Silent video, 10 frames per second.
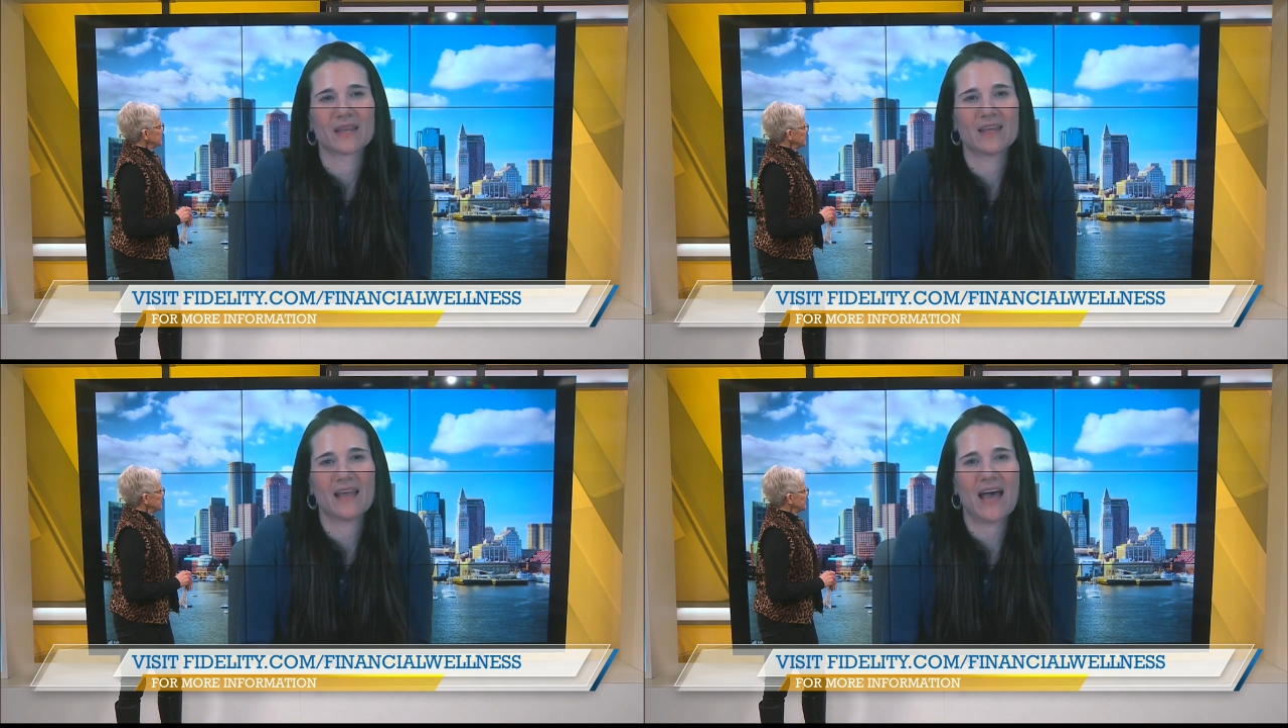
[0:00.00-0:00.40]

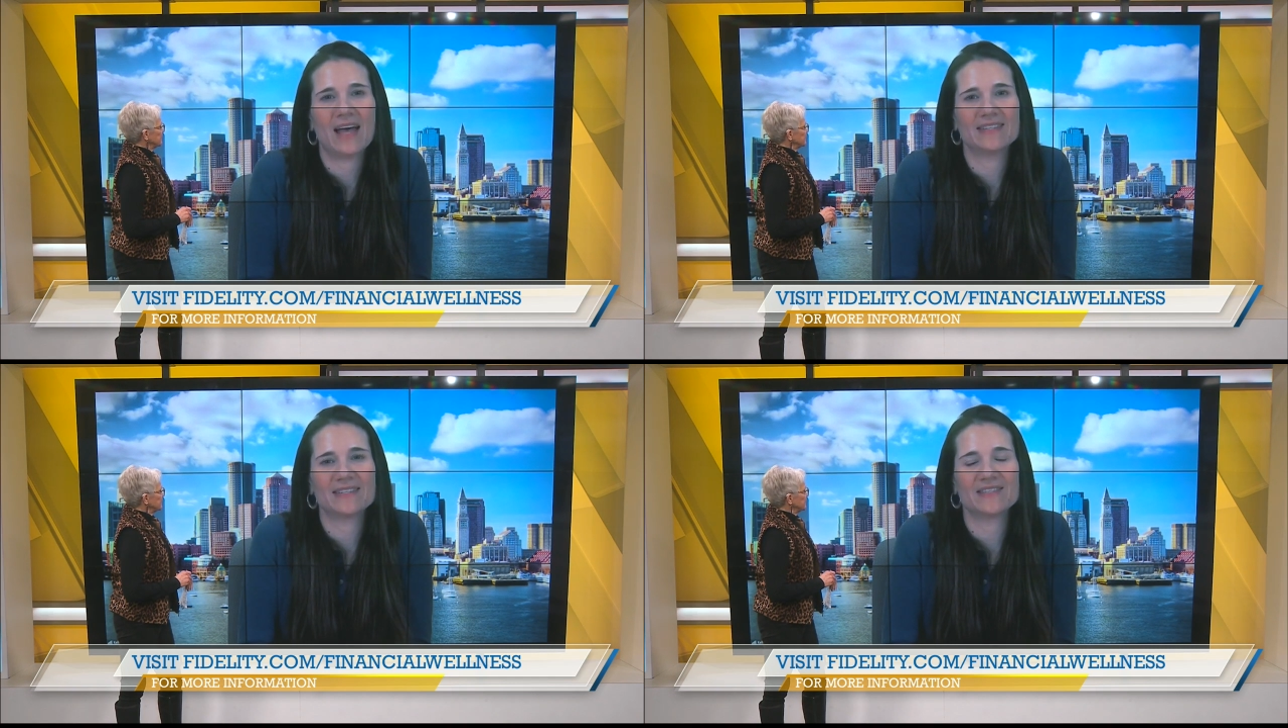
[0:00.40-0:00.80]

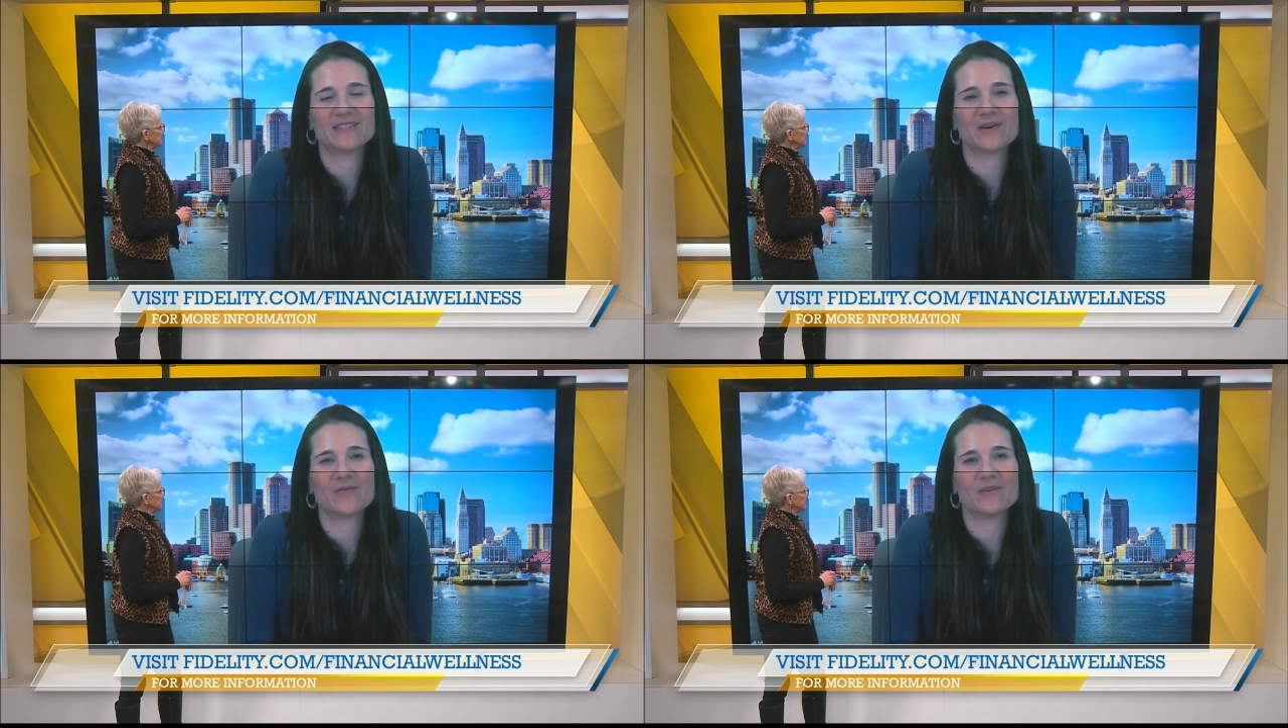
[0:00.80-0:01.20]
Yes. And
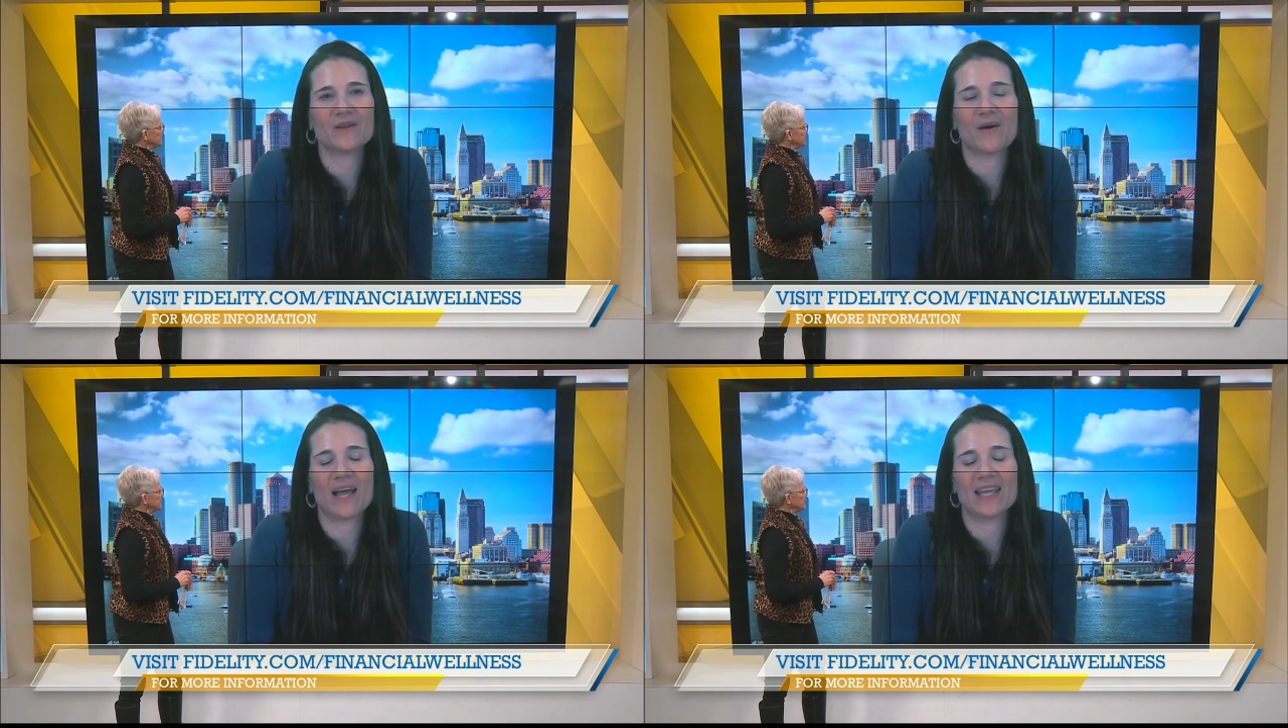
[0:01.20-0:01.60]
so, you
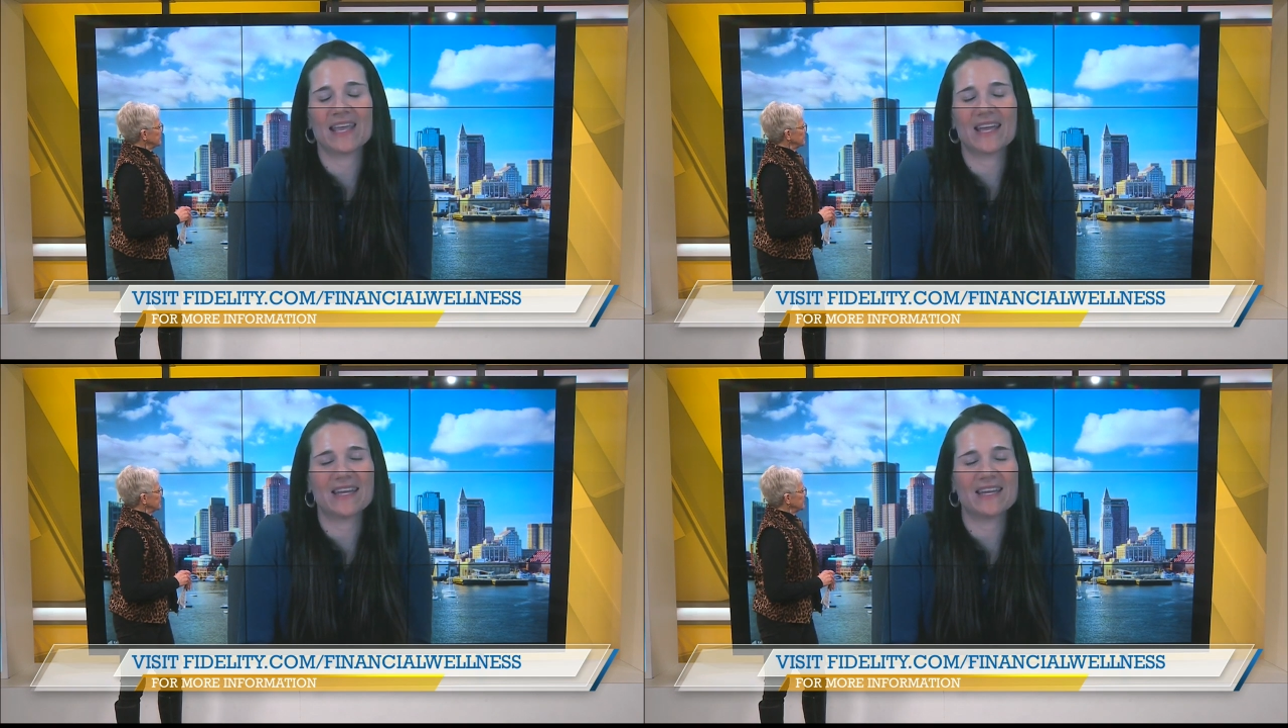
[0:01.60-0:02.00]
know, I
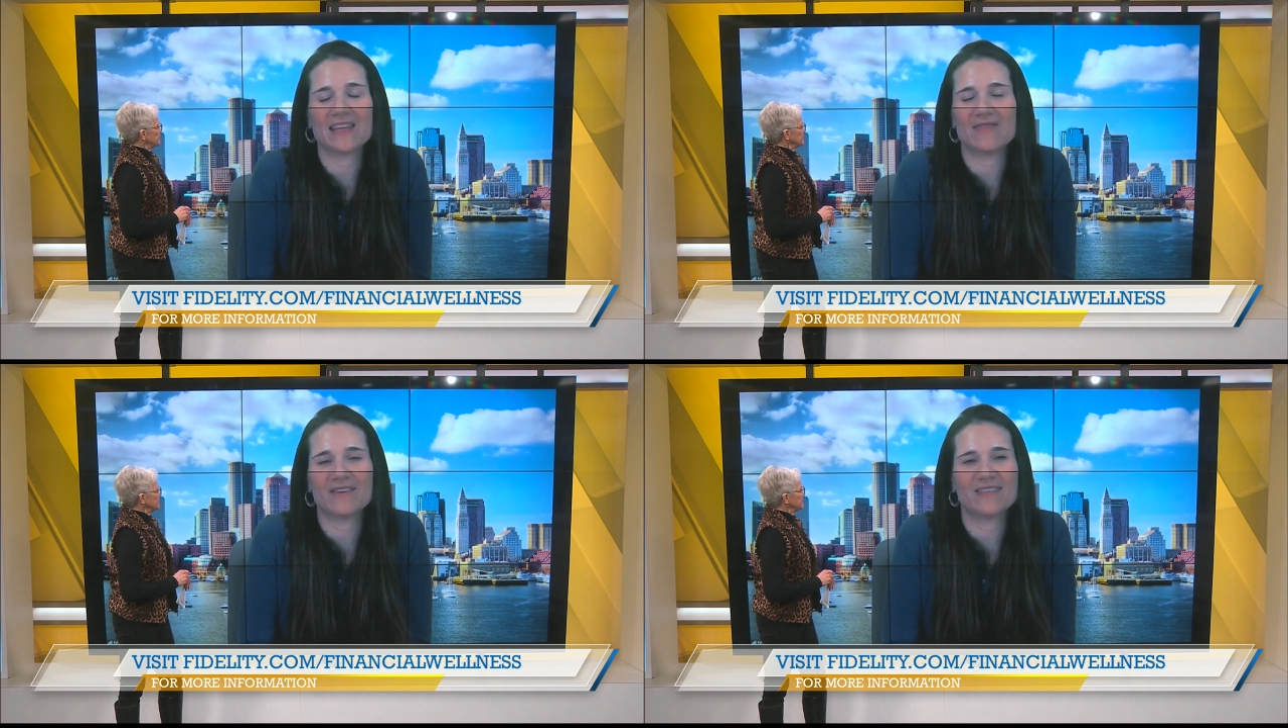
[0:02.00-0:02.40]
can't
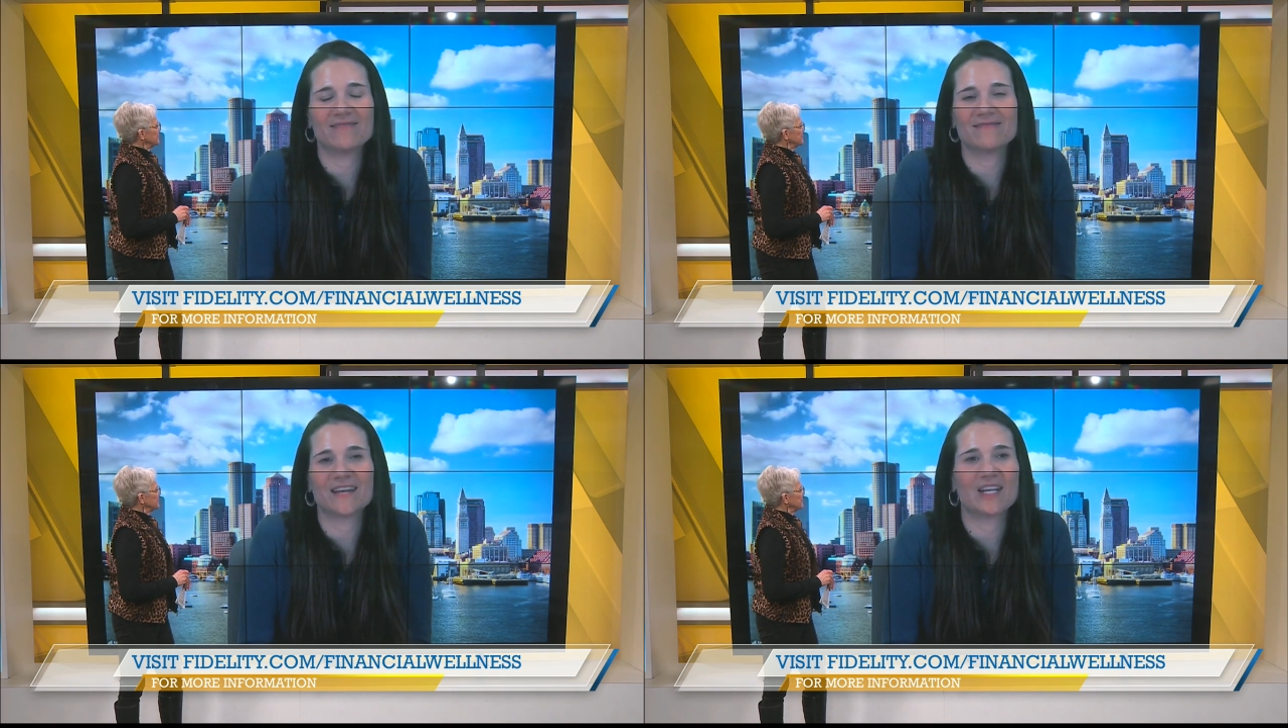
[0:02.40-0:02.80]

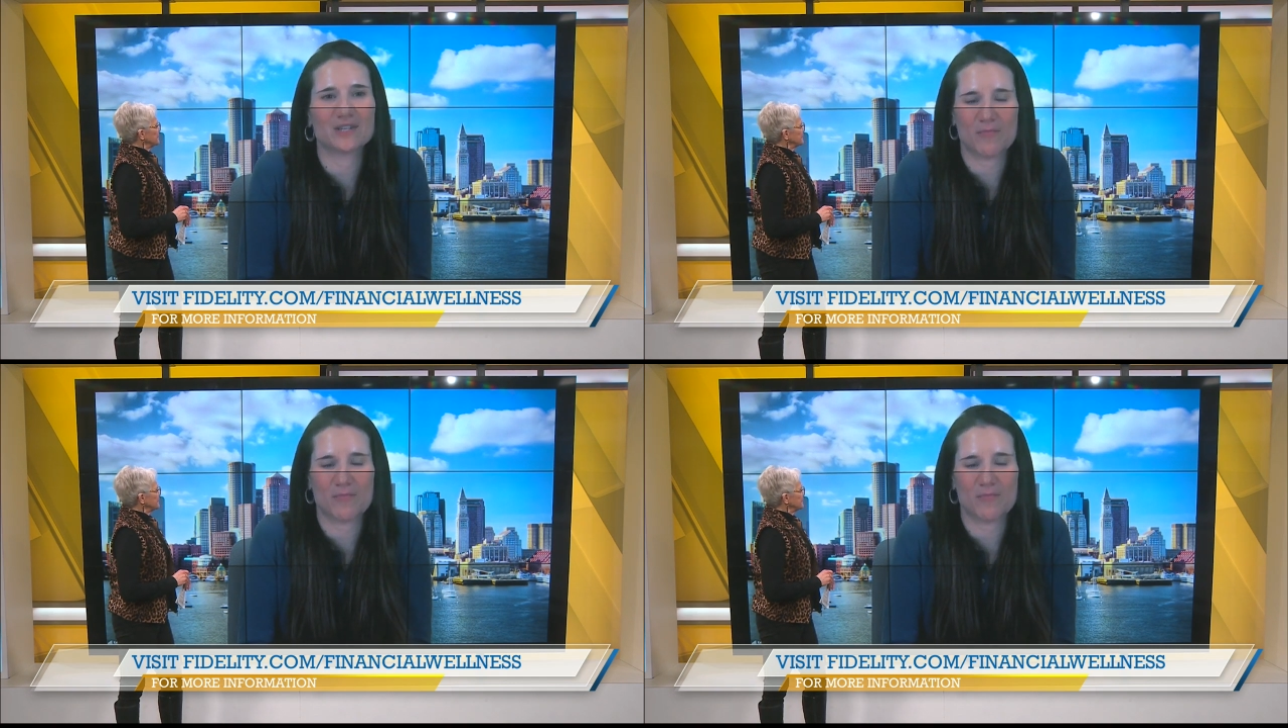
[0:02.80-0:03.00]
even touch